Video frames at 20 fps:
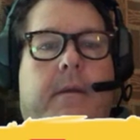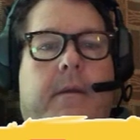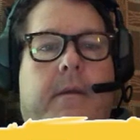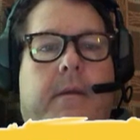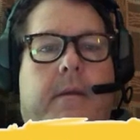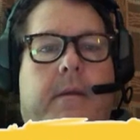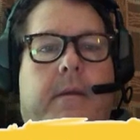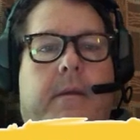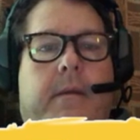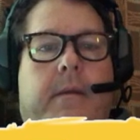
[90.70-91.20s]

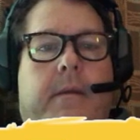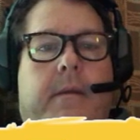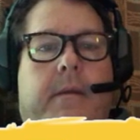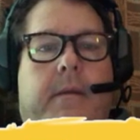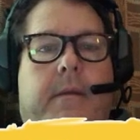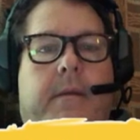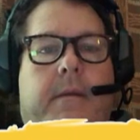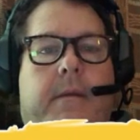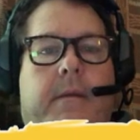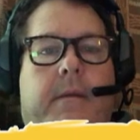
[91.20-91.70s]

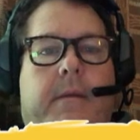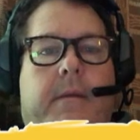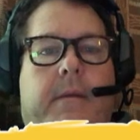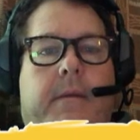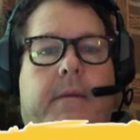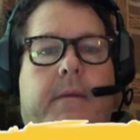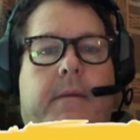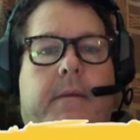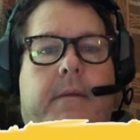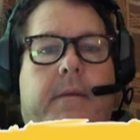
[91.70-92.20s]

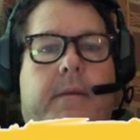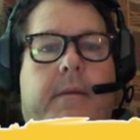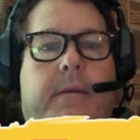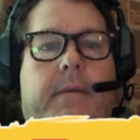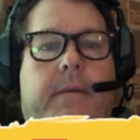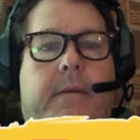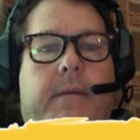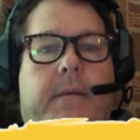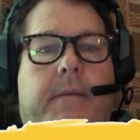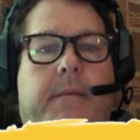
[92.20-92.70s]

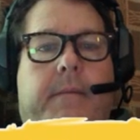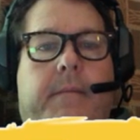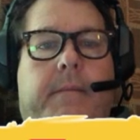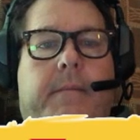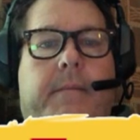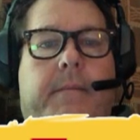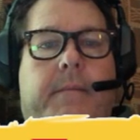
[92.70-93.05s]
(silent)